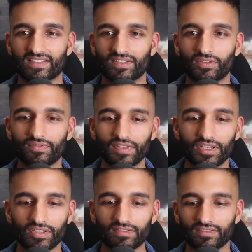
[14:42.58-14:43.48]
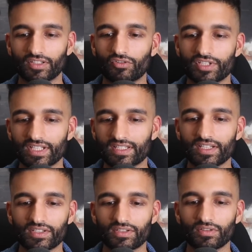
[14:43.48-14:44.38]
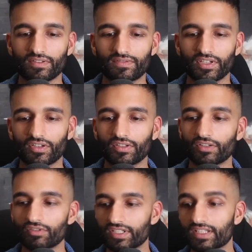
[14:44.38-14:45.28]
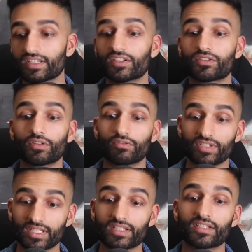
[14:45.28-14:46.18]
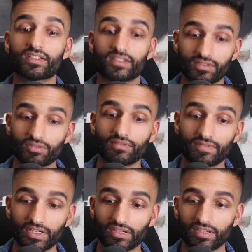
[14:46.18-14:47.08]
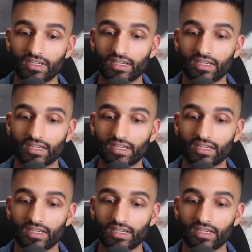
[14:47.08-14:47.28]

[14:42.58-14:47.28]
The fear, the resistance to the fear, the resistance to the resistance to the fear,